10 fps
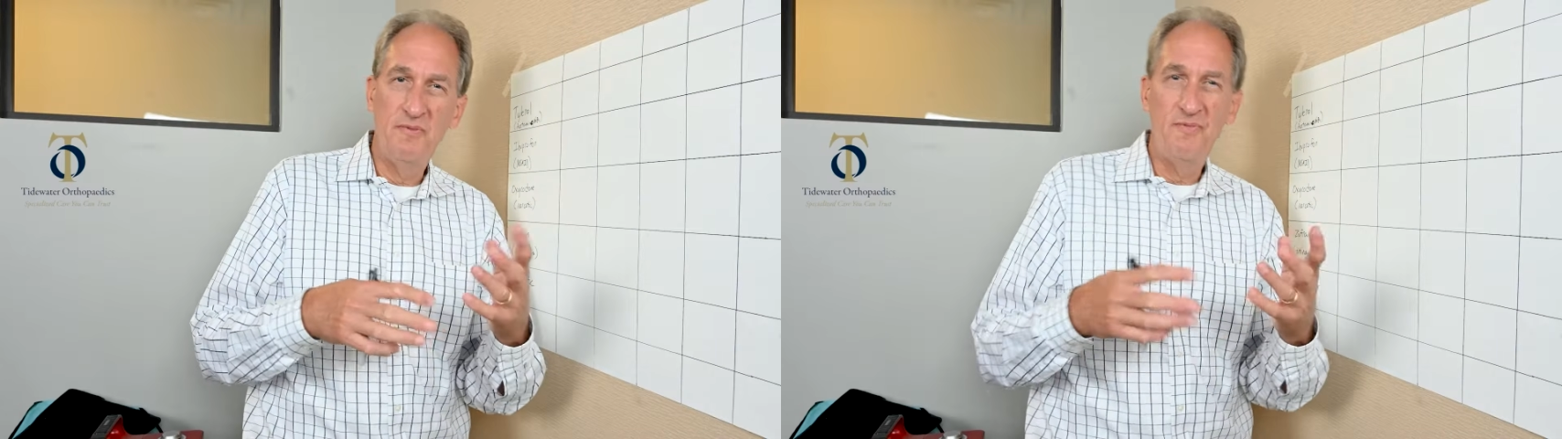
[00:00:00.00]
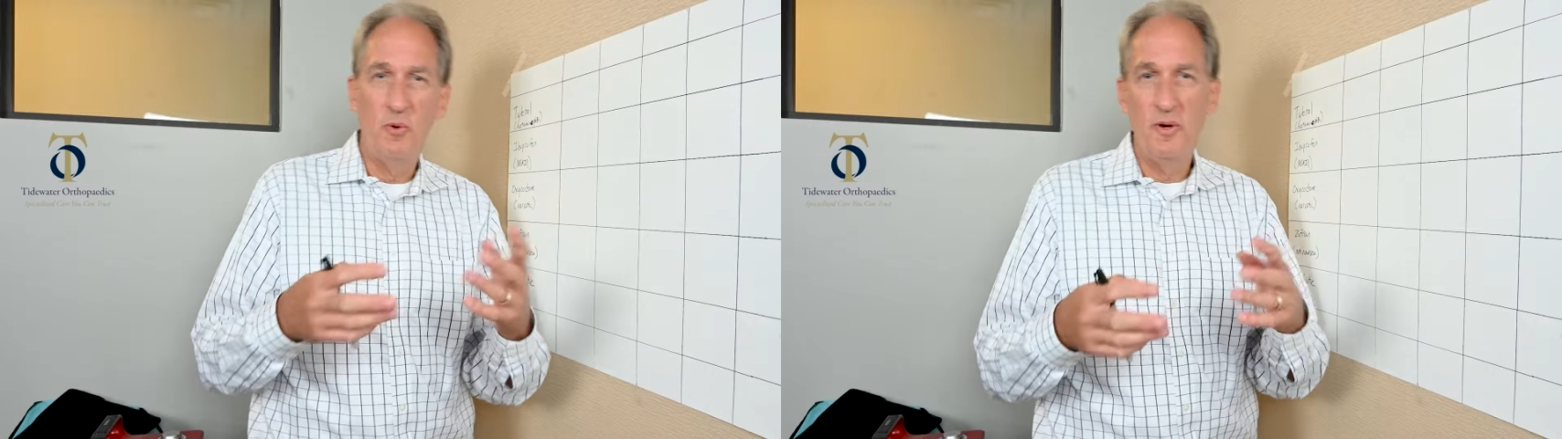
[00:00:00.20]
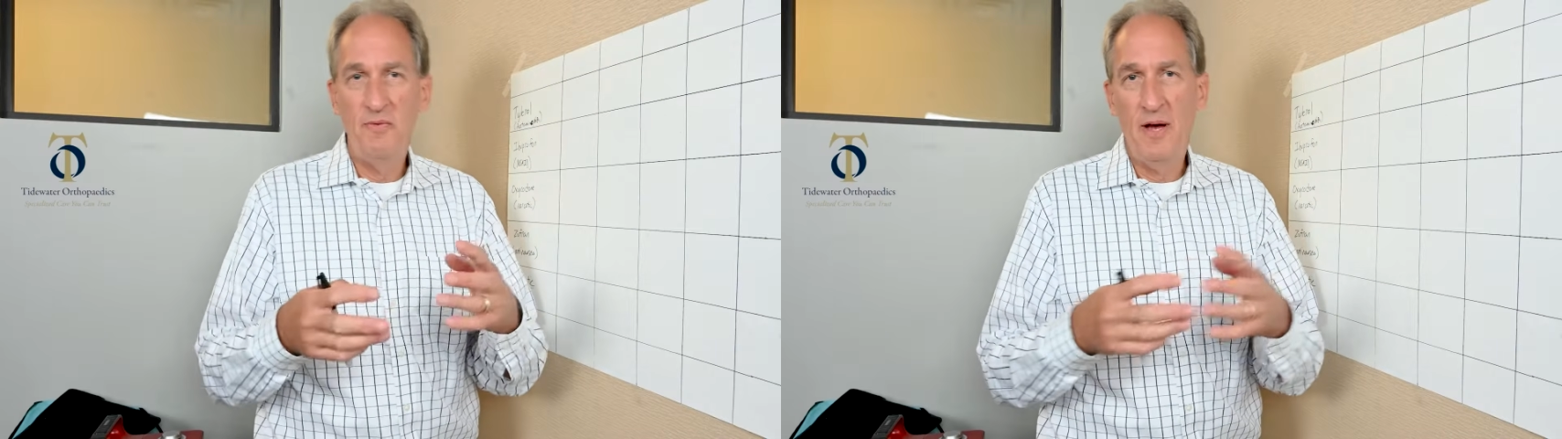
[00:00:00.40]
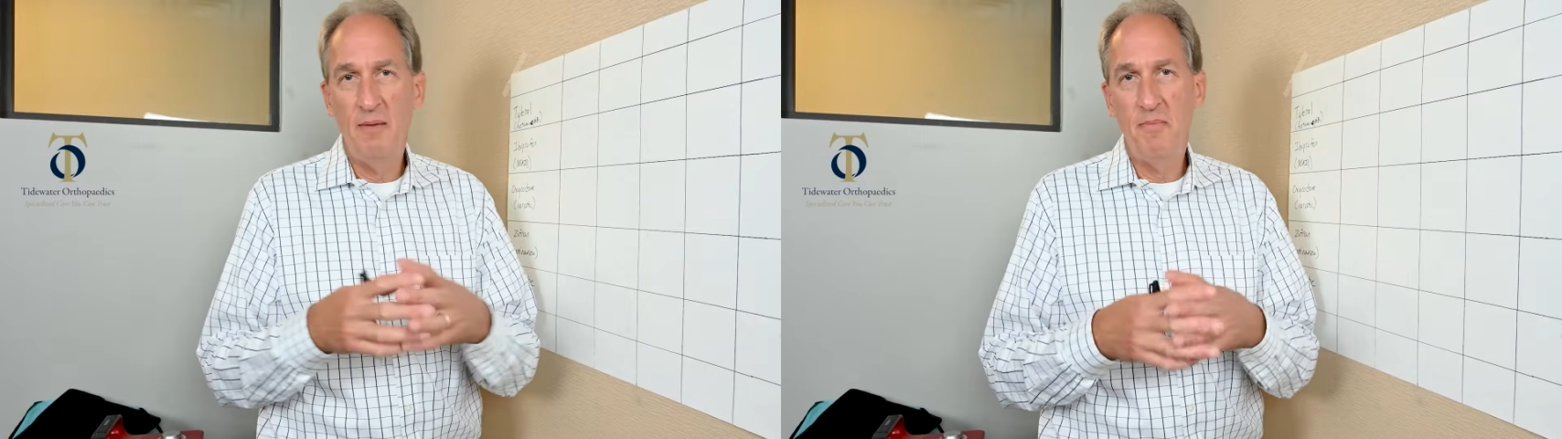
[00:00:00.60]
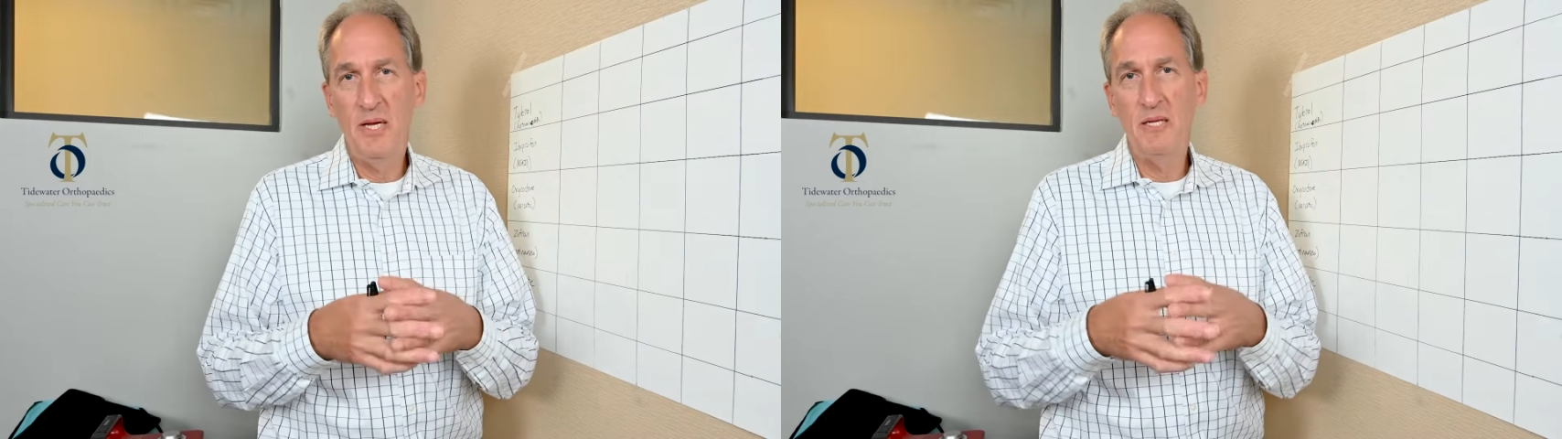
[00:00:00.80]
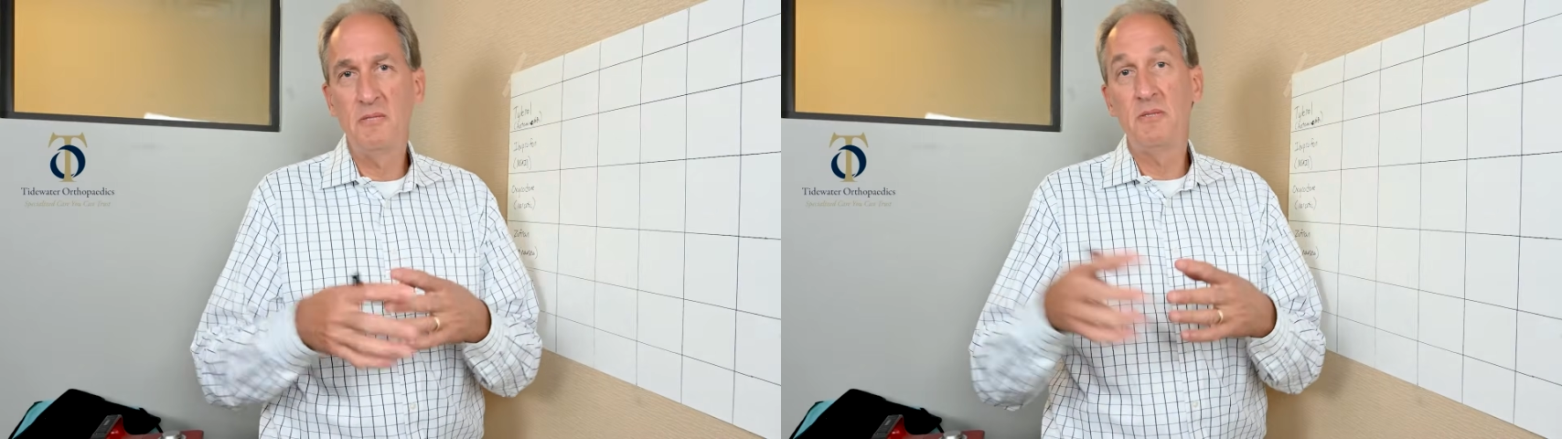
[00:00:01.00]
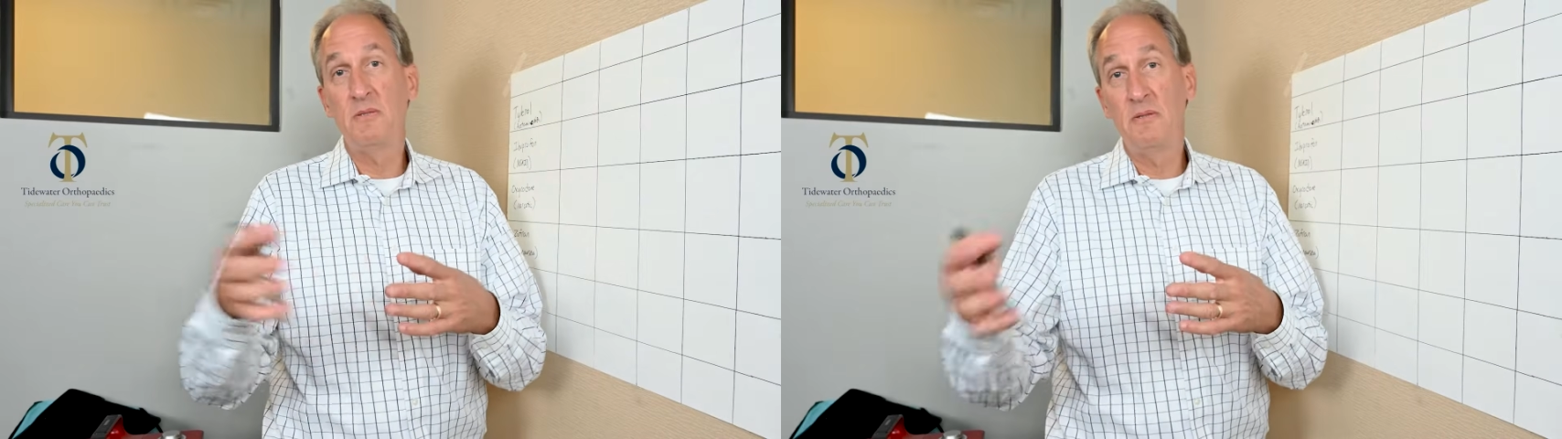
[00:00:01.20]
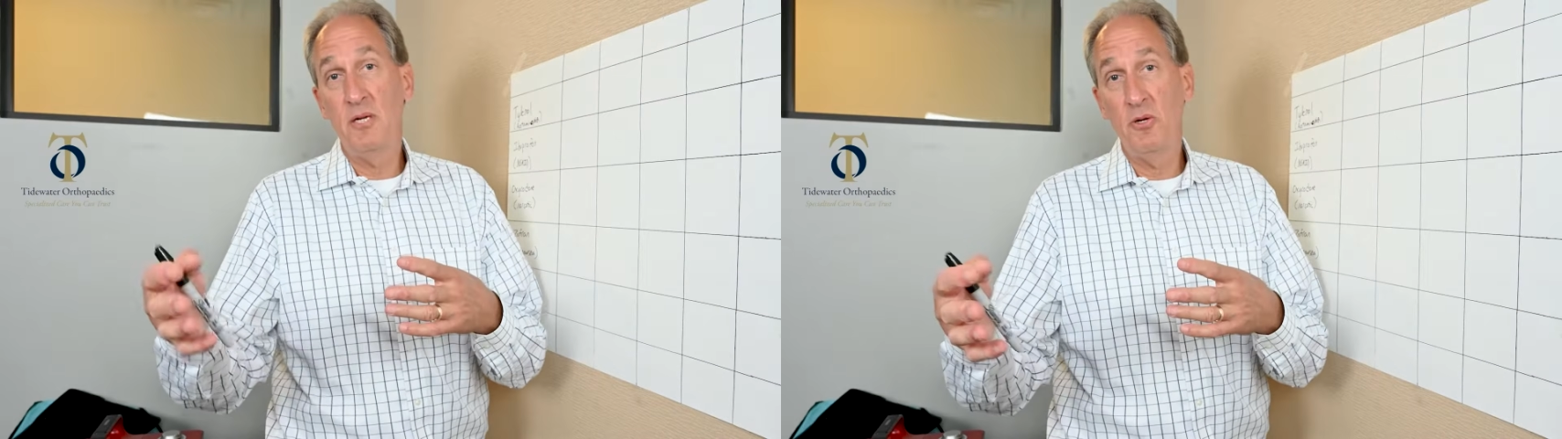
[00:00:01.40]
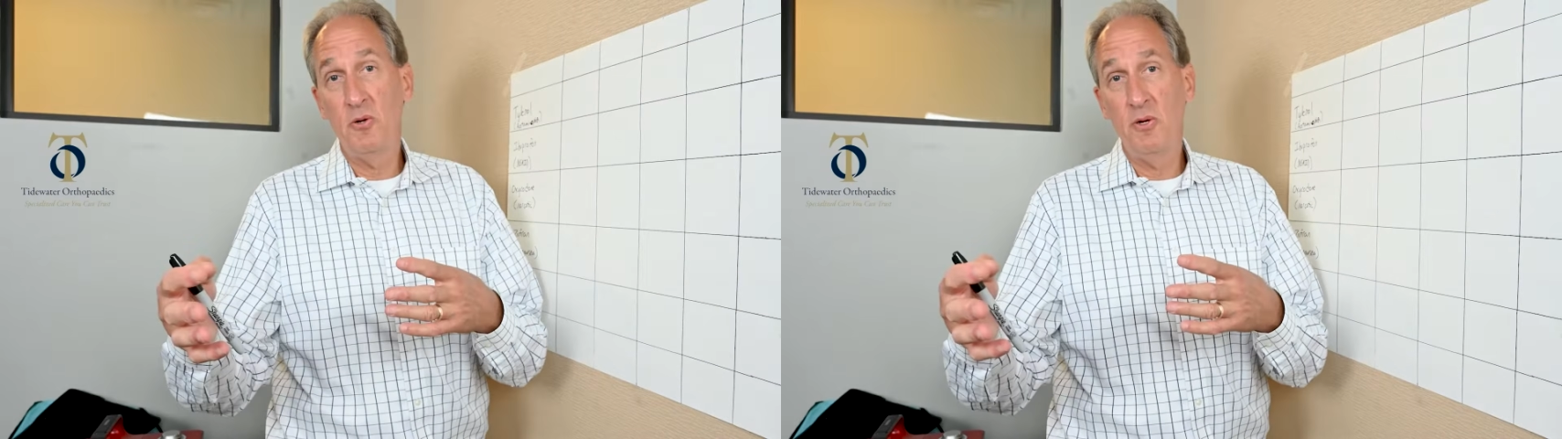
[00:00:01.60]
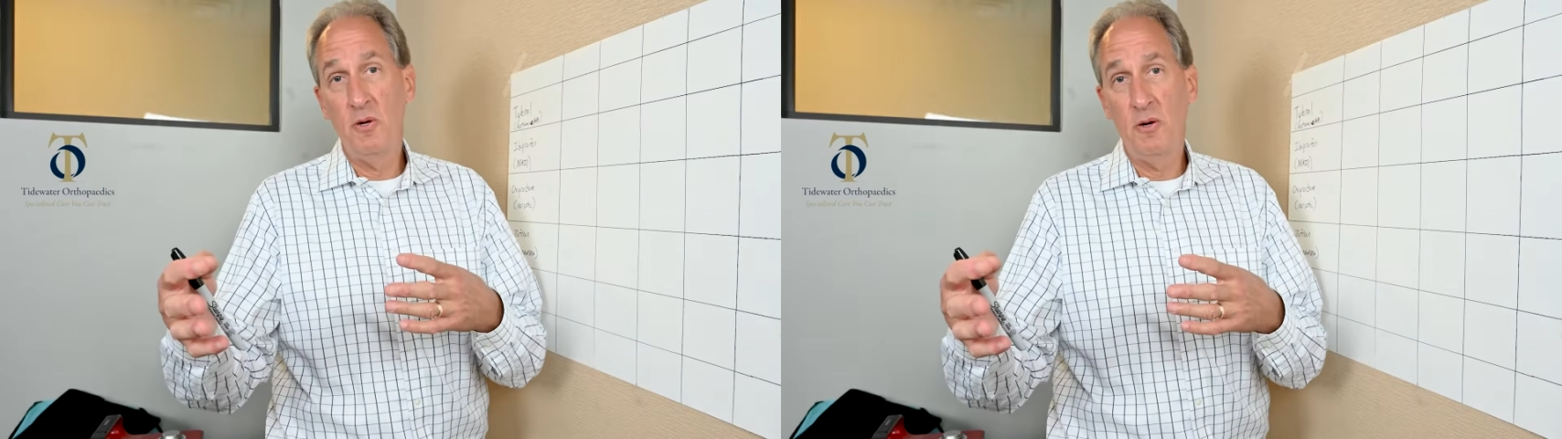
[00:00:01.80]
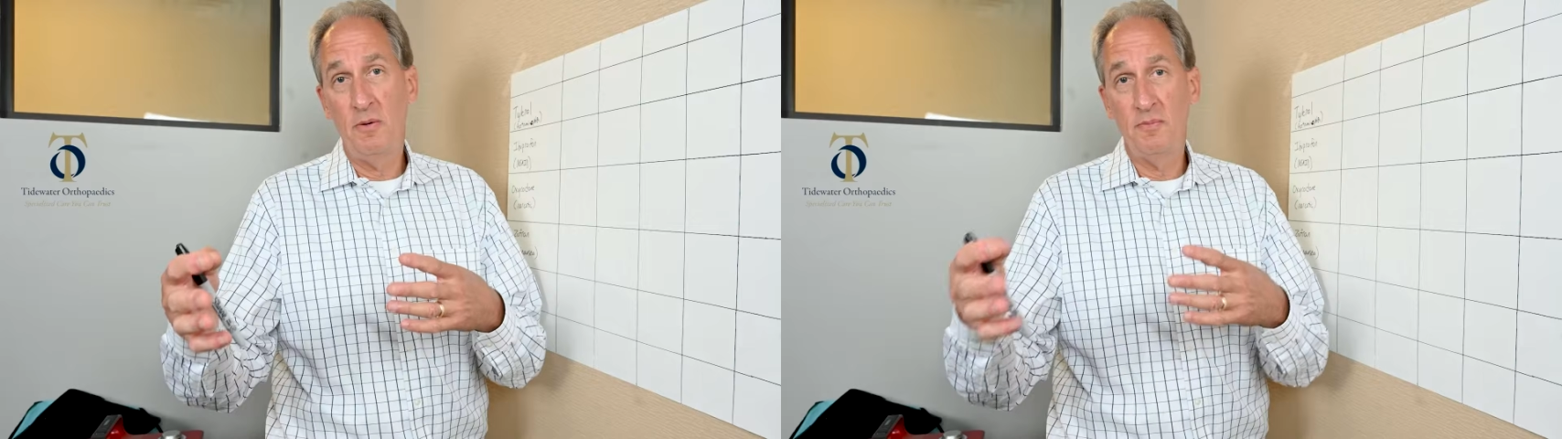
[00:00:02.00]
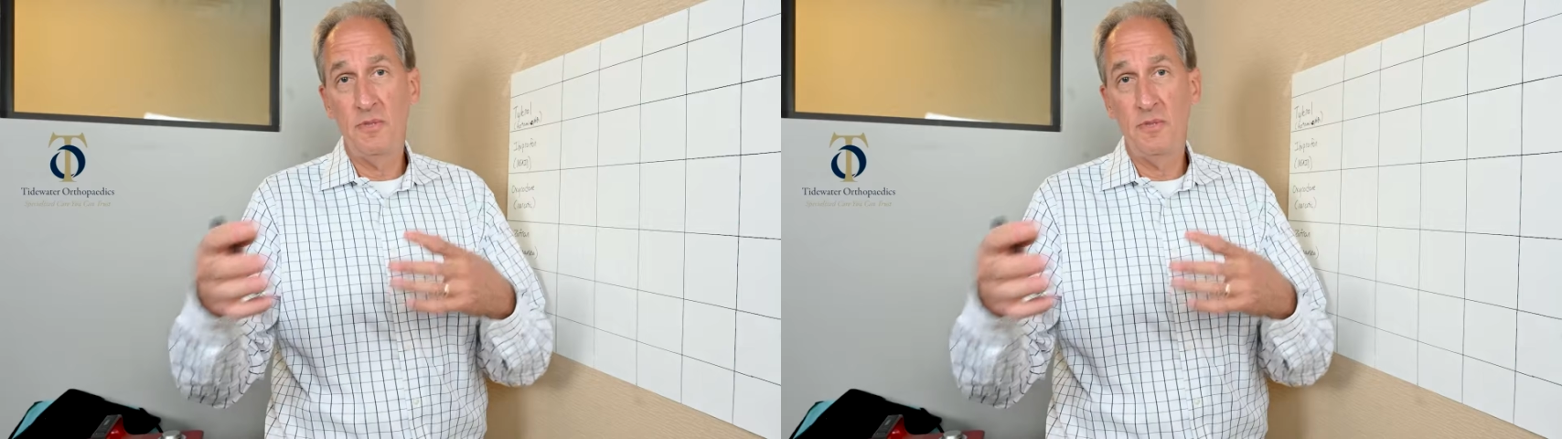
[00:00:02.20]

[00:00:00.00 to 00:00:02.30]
45 minutes, and then you're going home.